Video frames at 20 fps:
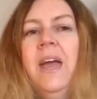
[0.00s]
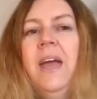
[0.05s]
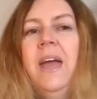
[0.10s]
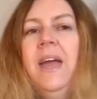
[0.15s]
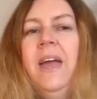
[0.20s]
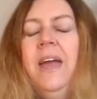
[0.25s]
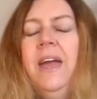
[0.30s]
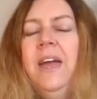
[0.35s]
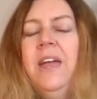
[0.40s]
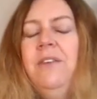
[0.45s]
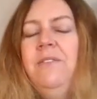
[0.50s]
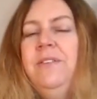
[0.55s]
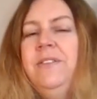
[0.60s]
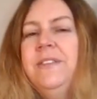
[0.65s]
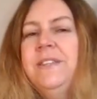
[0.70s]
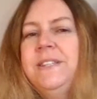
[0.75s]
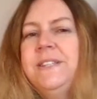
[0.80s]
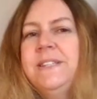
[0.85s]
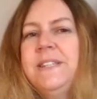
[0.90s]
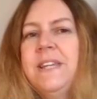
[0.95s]
Henry
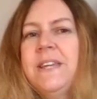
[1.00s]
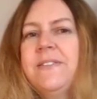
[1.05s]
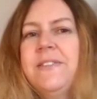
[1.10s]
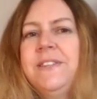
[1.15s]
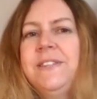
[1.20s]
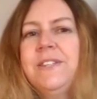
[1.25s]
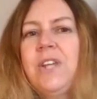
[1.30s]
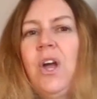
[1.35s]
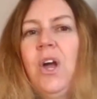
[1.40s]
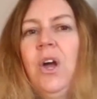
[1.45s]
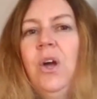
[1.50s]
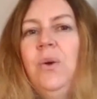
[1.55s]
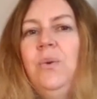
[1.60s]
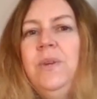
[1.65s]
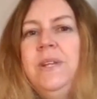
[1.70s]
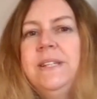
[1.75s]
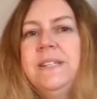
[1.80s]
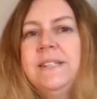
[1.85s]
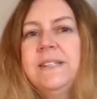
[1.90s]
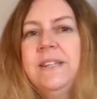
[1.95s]
VI's
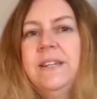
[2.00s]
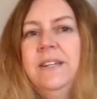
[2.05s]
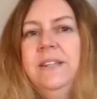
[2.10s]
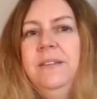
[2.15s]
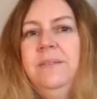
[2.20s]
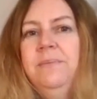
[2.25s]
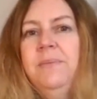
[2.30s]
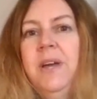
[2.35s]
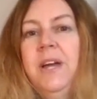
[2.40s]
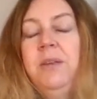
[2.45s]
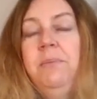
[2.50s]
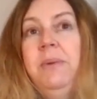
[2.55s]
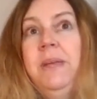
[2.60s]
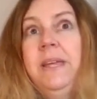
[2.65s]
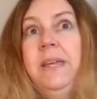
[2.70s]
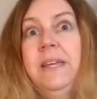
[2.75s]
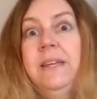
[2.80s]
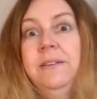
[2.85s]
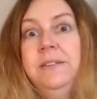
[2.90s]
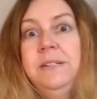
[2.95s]
only son had
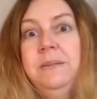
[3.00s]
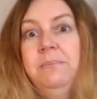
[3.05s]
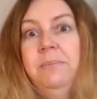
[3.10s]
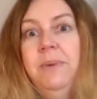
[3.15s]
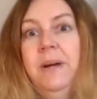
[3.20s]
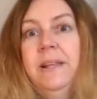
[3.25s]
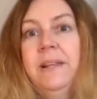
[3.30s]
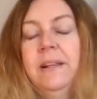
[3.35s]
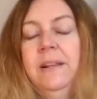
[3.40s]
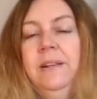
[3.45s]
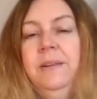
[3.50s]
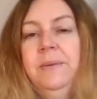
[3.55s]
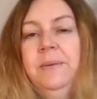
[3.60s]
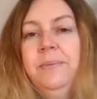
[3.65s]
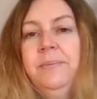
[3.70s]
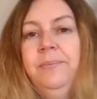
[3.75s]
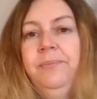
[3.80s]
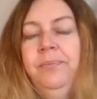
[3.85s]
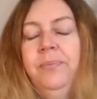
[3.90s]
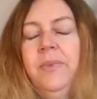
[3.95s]
been killed in battle,
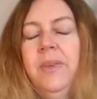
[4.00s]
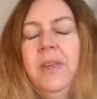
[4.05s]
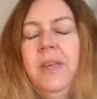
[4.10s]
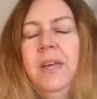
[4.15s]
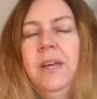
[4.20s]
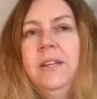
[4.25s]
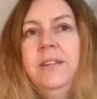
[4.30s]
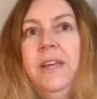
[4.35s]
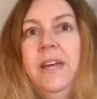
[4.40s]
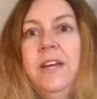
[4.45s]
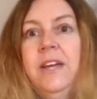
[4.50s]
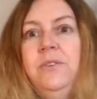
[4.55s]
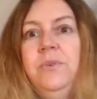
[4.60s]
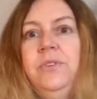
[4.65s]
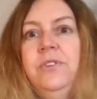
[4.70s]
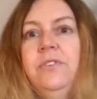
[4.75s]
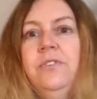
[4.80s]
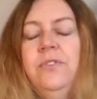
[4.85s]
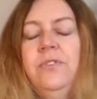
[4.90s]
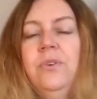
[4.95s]
and
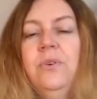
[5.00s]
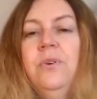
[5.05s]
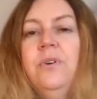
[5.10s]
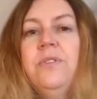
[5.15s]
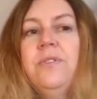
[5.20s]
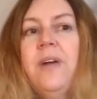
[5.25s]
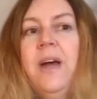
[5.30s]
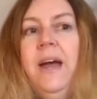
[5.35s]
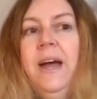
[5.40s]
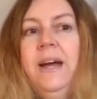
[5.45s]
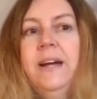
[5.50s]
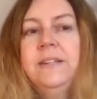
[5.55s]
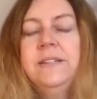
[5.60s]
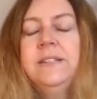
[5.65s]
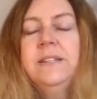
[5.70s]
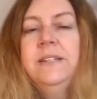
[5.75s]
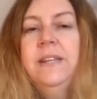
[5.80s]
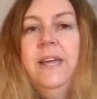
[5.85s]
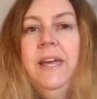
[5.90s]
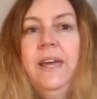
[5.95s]
Edward IV had
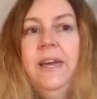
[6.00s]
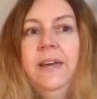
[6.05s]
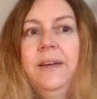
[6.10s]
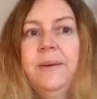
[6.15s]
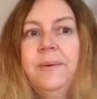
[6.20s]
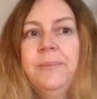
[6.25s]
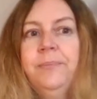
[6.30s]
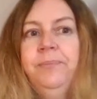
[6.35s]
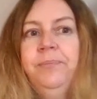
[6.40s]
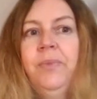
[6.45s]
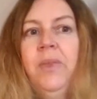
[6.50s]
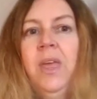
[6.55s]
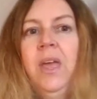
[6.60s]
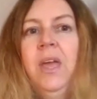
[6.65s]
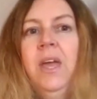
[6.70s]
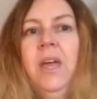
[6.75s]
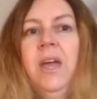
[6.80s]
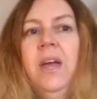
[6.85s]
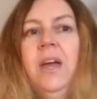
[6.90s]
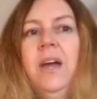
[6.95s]
an heir,
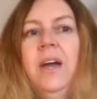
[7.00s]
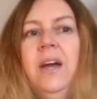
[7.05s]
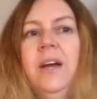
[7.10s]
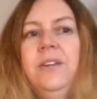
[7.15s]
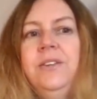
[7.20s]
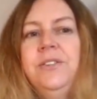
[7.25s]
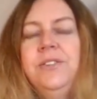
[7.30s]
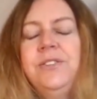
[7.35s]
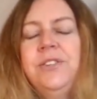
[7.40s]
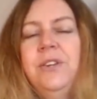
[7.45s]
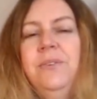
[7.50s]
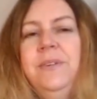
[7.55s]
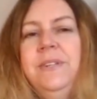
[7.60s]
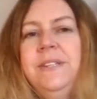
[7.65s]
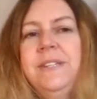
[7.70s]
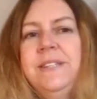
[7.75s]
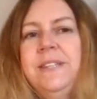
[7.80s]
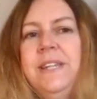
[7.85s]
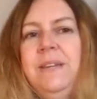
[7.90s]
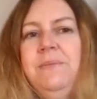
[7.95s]
and so it
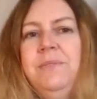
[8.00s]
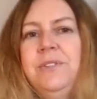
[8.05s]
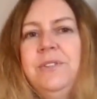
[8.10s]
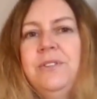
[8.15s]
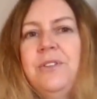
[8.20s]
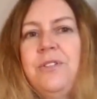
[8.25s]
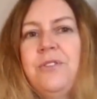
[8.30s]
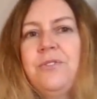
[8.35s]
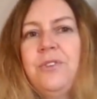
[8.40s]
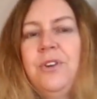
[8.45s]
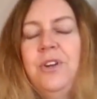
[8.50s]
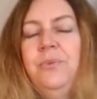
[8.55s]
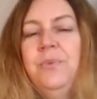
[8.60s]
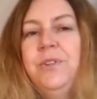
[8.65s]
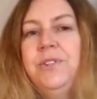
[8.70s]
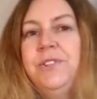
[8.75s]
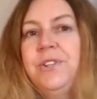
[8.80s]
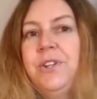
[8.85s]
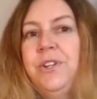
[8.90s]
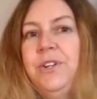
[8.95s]
seemed the throne
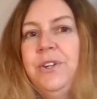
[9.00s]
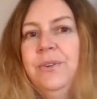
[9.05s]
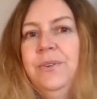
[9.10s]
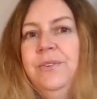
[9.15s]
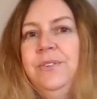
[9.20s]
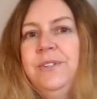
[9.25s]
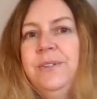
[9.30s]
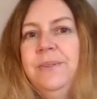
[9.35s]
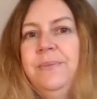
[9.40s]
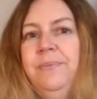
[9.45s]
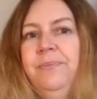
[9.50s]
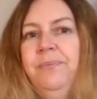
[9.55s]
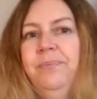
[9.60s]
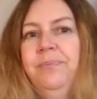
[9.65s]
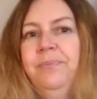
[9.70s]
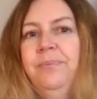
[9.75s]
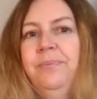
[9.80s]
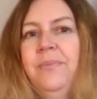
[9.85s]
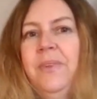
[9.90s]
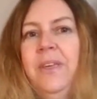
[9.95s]
was secured,
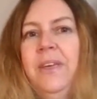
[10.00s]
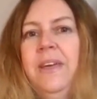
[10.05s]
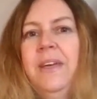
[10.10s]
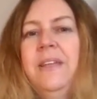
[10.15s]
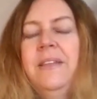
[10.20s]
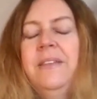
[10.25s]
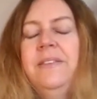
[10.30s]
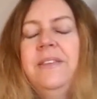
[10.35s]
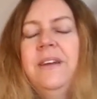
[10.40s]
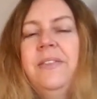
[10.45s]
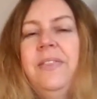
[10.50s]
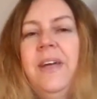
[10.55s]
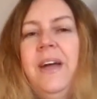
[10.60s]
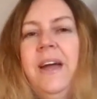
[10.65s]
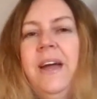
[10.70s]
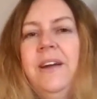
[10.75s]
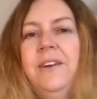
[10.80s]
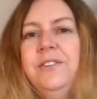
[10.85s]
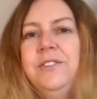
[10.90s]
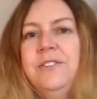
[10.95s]
that the
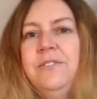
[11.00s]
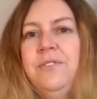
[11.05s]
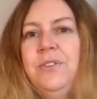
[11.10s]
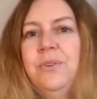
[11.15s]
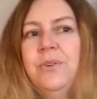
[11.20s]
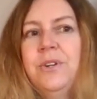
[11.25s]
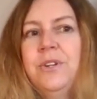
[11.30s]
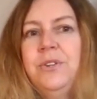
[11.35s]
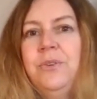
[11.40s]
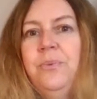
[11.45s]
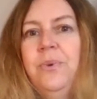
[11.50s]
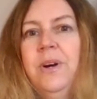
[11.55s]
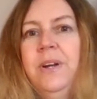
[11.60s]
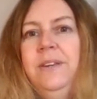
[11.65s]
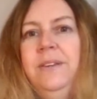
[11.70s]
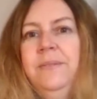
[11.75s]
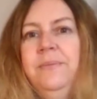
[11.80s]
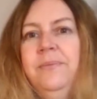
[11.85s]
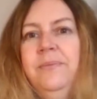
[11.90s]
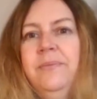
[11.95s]
House of York had
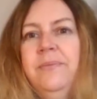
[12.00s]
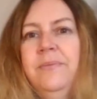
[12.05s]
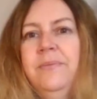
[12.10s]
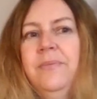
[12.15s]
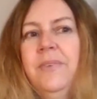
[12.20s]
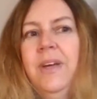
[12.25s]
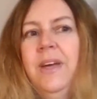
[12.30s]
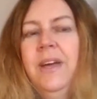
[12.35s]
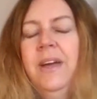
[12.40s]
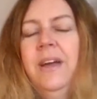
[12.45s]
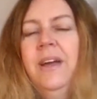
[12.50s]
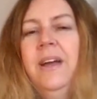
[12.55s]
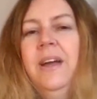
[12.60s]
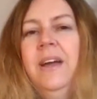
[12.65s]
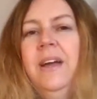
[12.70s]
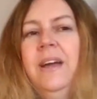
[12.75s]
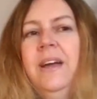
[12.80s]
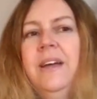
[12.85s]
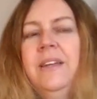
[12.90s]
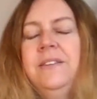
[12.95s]
won,
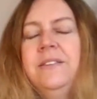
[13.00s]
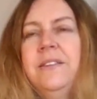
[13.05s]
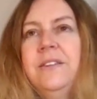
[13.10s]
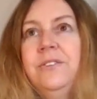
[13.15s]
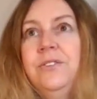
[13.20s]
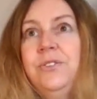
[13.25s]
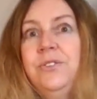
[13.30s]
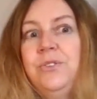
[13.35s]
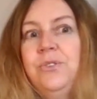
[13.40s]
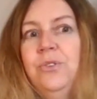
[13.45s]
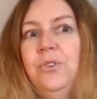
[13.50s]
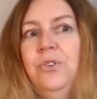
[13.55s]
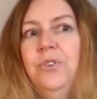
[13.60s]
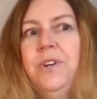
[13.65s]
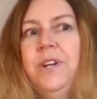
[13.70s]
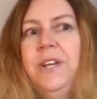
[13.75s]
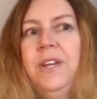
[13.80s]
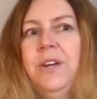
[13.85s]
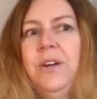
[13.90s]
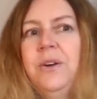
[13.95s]
and that the
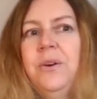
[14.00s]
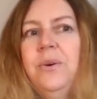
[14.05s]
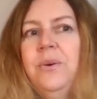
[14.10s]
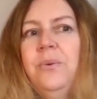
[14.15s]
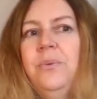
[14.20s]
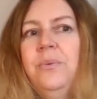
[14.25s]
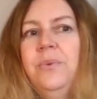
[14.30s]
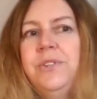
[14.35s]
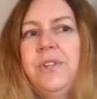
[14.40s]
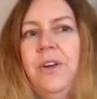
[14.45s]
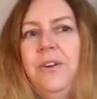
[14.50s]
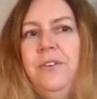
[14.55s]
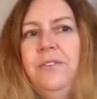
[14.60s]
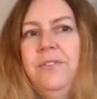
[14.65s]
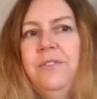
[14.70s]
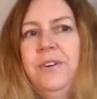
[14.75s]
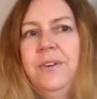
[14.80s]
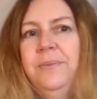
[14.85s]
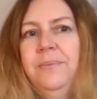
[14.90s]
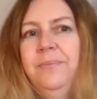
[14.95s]
story was over.